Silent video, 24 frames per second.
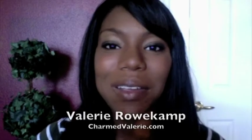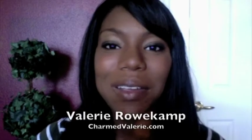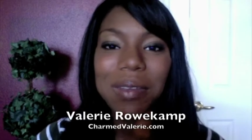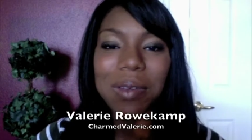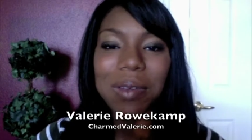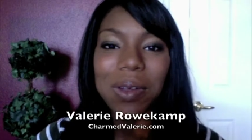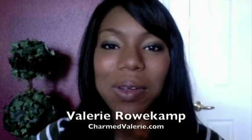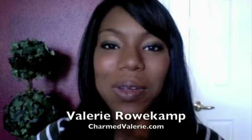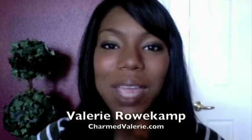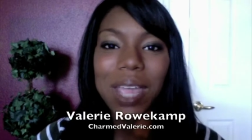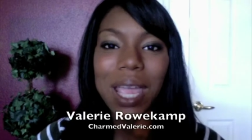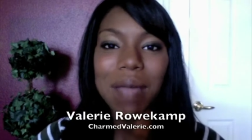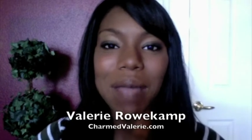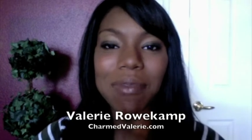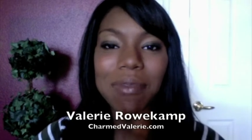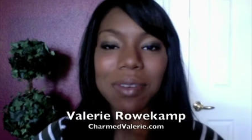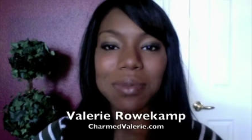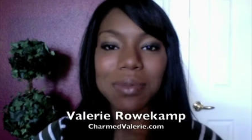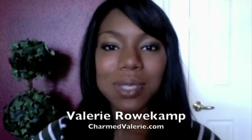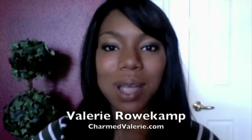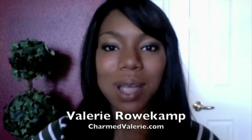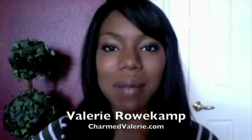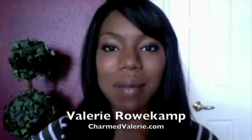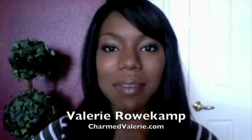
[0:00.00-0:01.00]
Rowekamp from
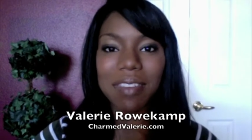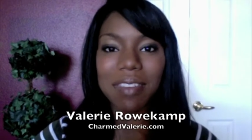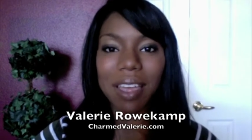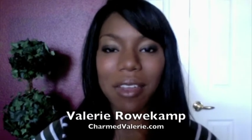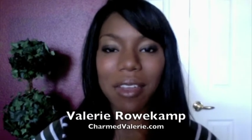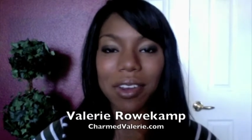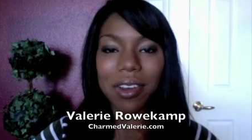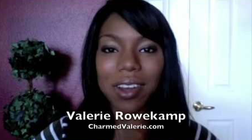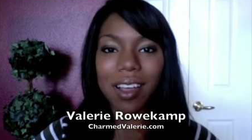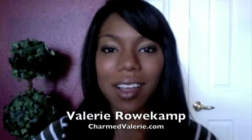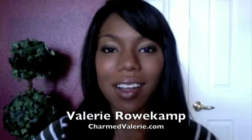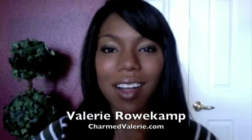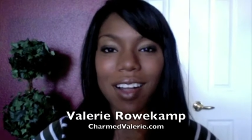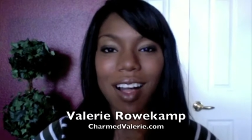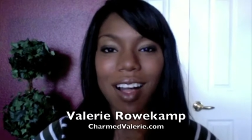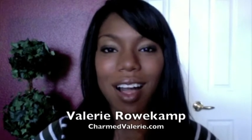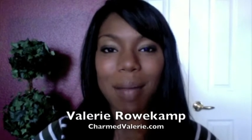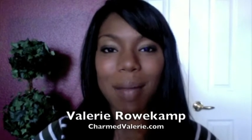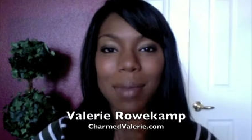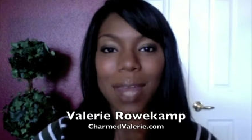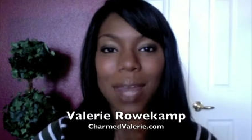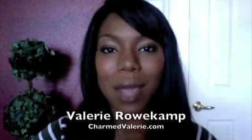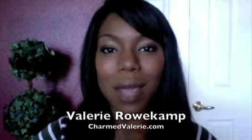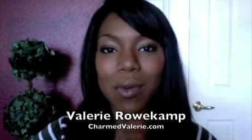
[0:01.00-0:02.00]
Charmed Valerie dot
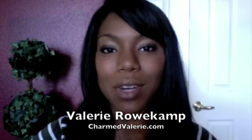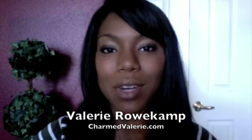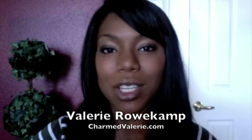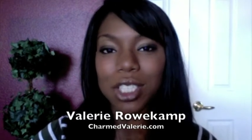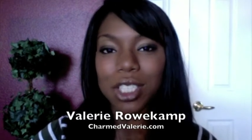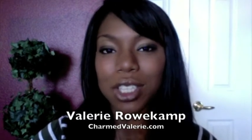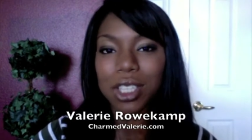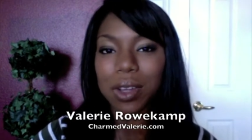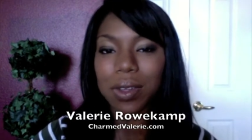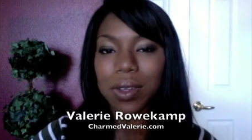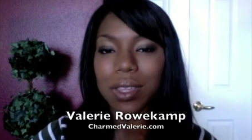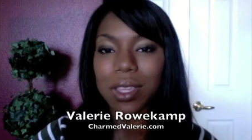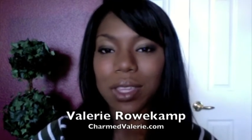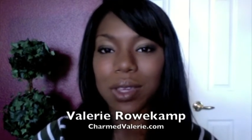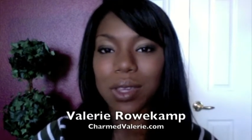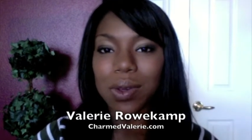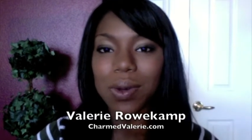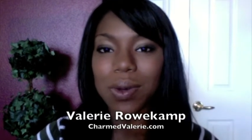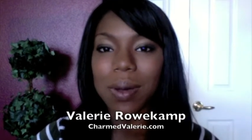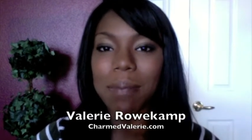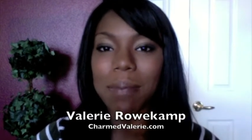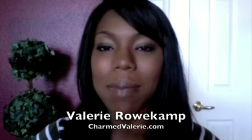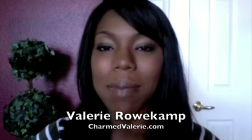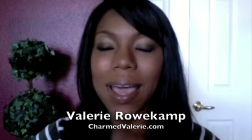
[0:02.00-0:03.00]
com, and I want to show
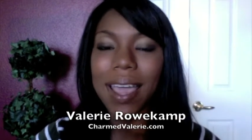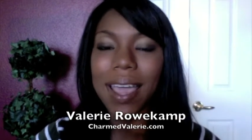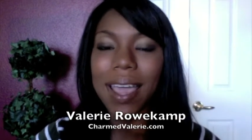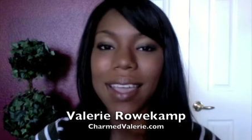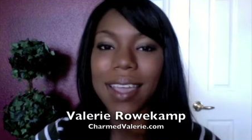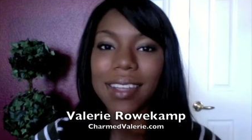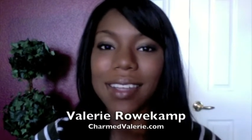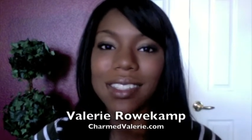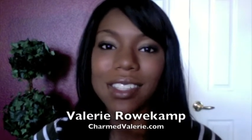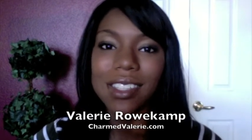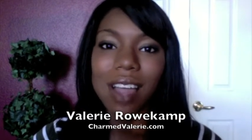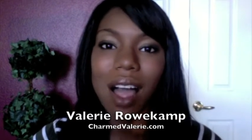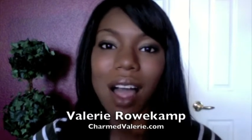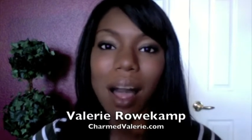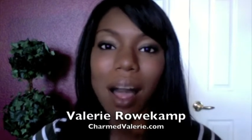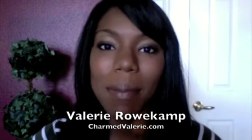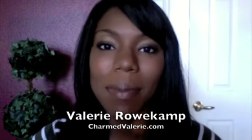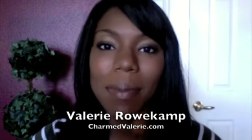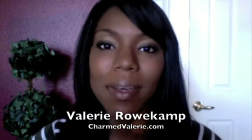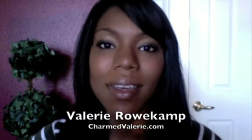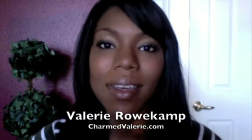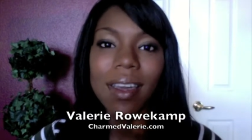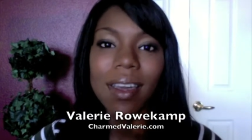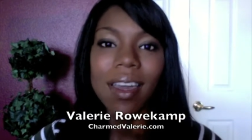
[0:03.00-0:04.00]
you my top
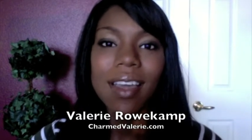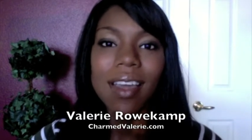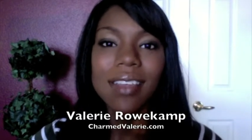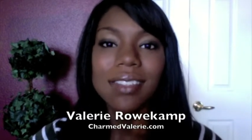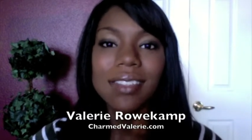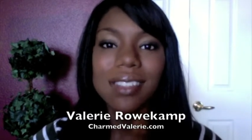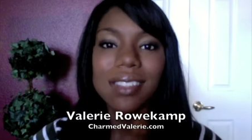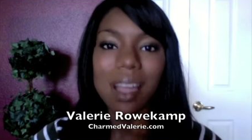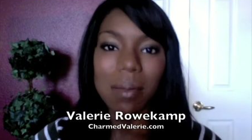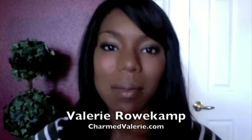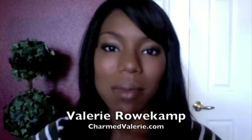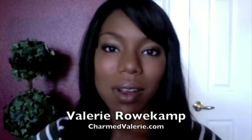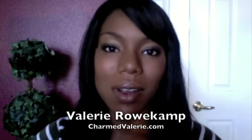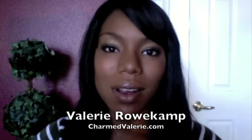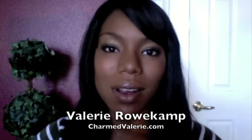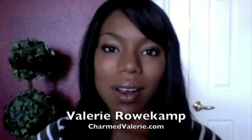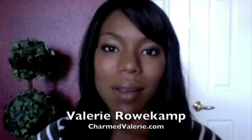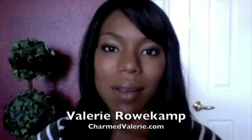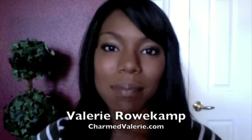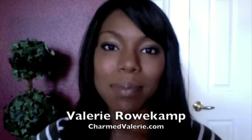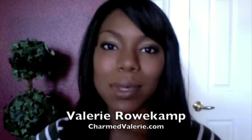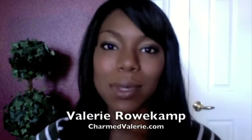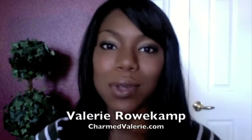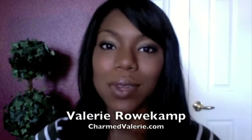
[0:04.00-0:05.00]
summer
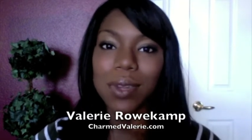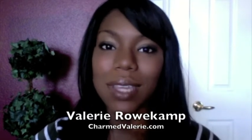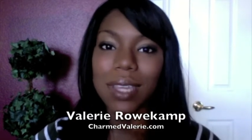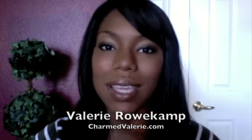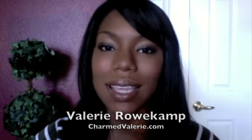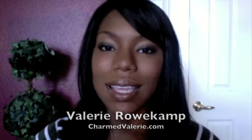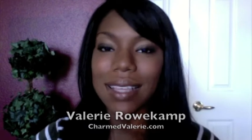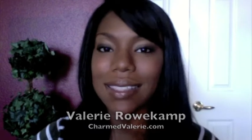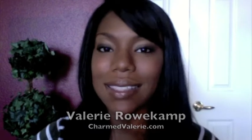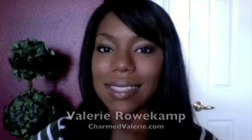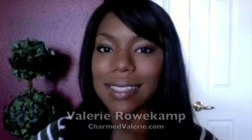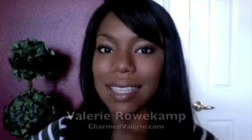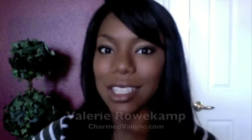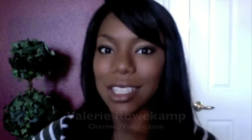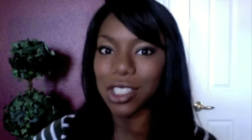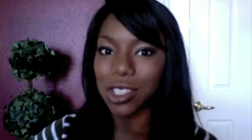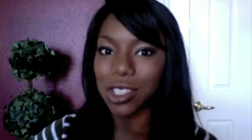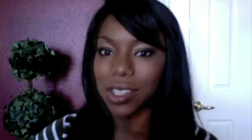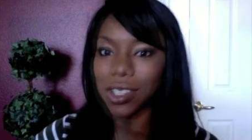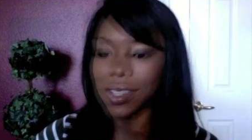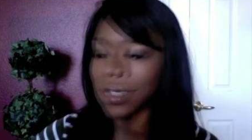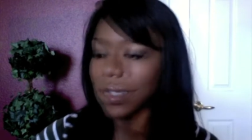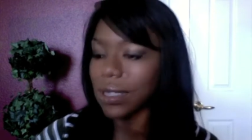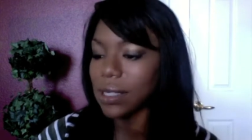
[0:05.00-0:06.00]
beauty
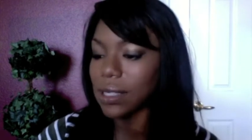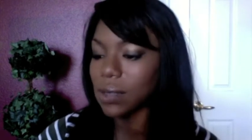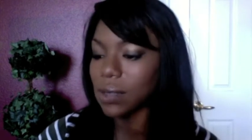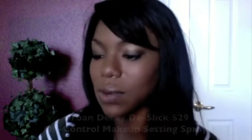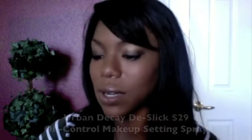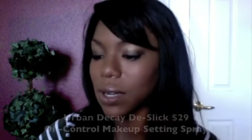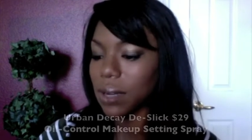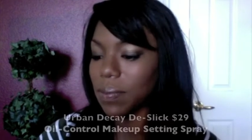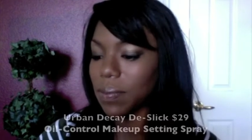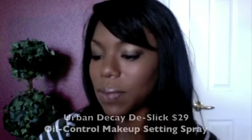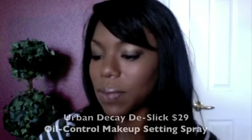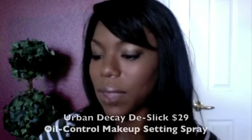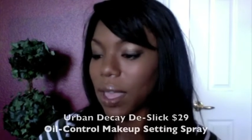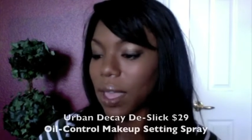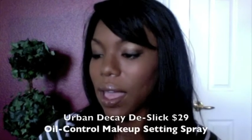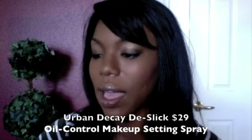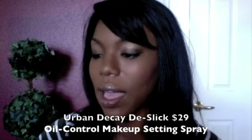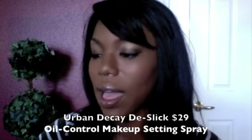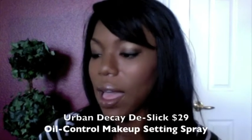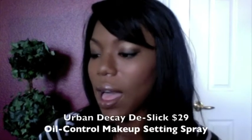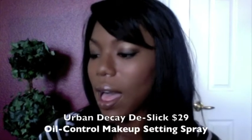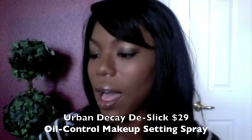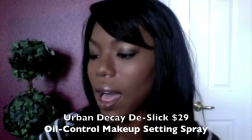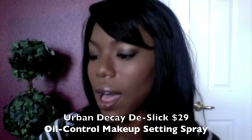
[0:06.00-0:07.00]
essentials. And this one
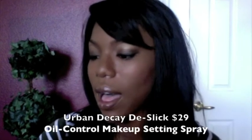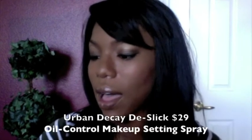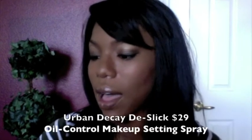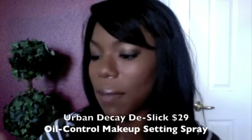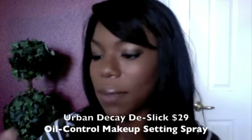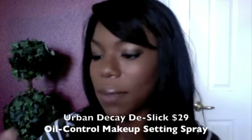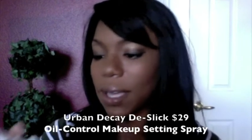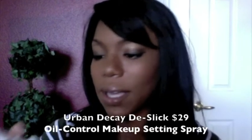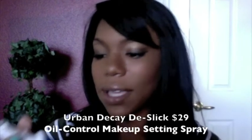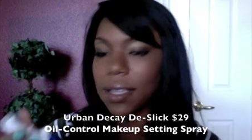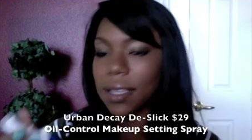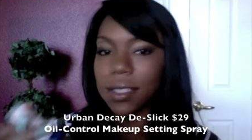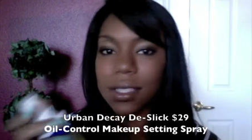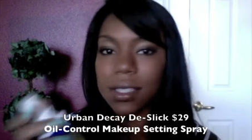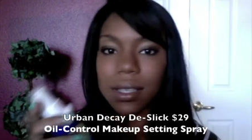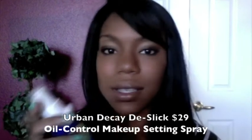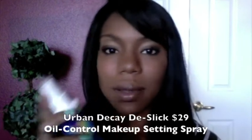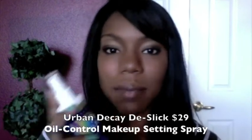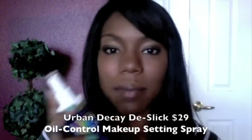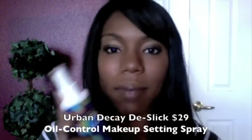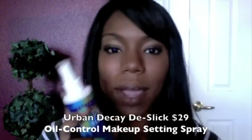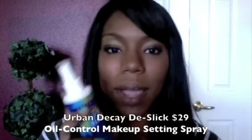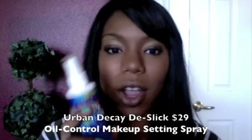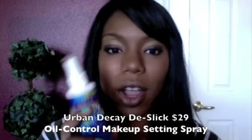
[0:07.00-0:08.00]
um, is
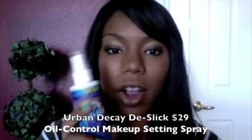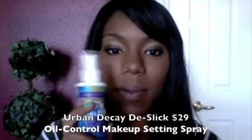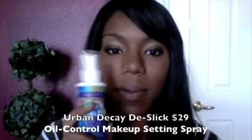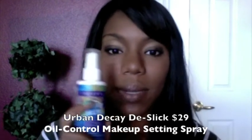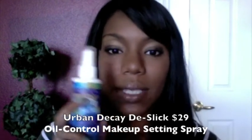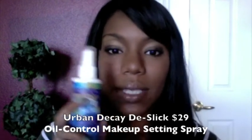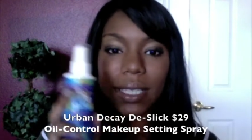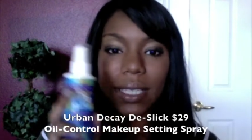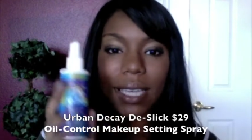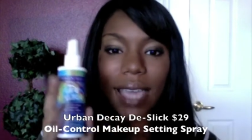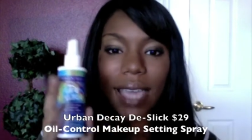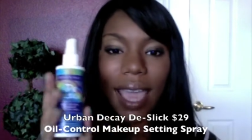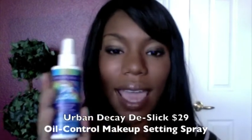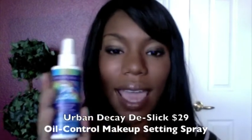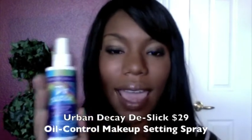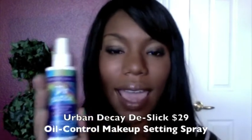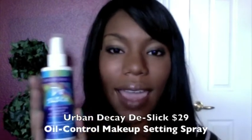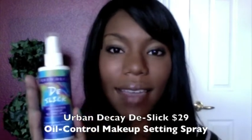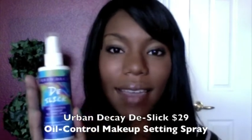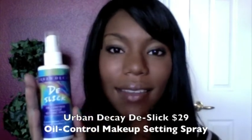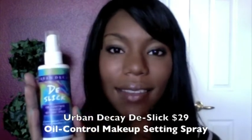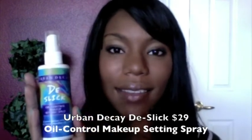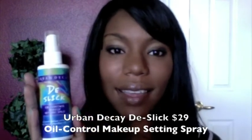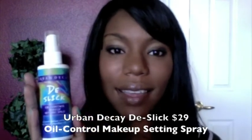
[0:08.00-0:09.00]
by Urban
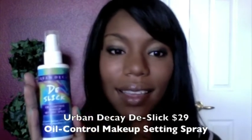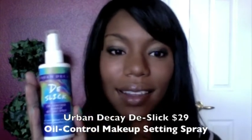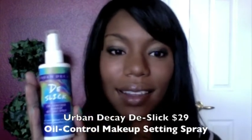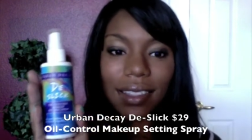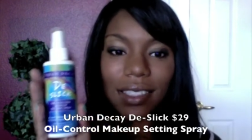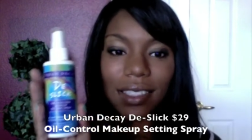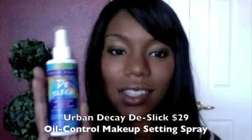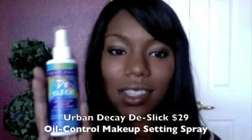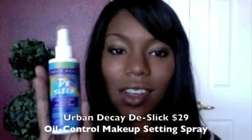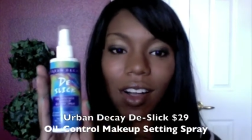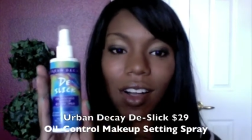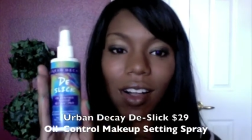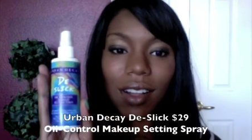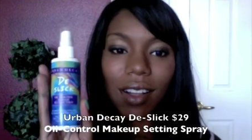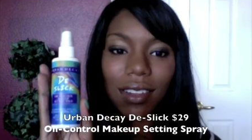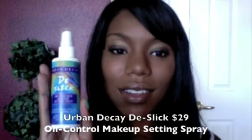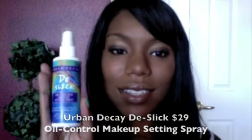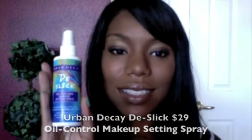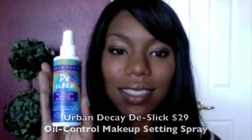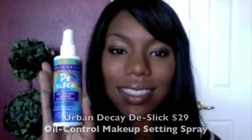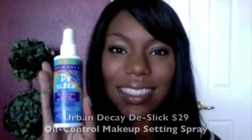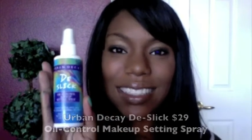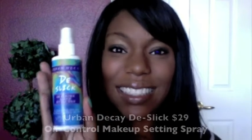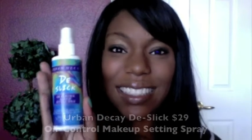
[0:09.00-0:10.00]
Decay, and it's called
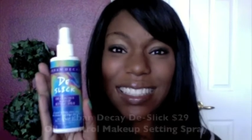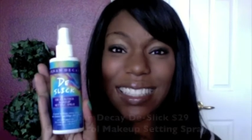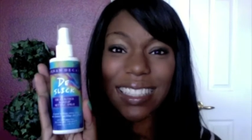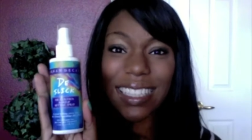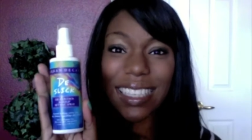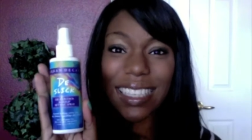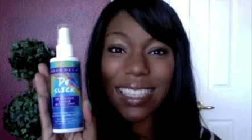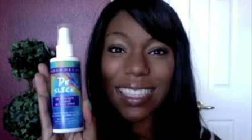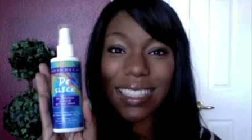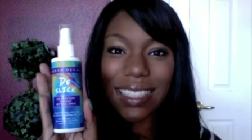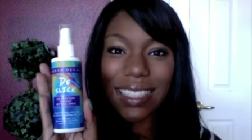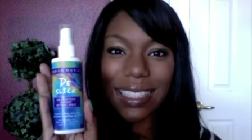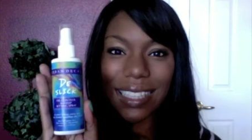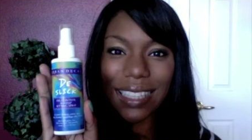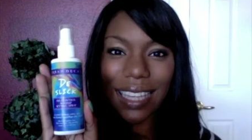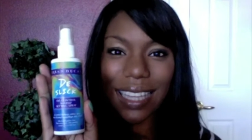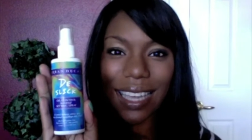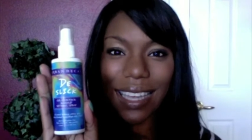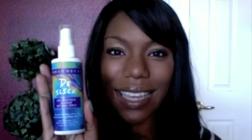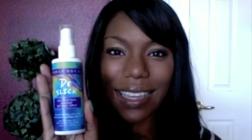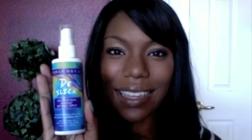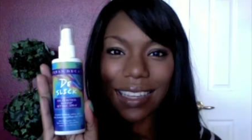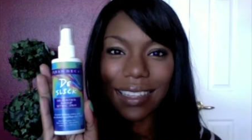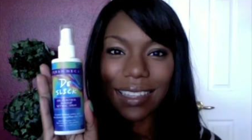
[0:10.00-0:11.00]

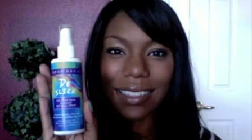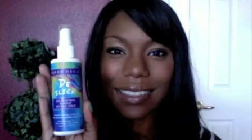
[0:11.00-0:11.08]
D-Slick,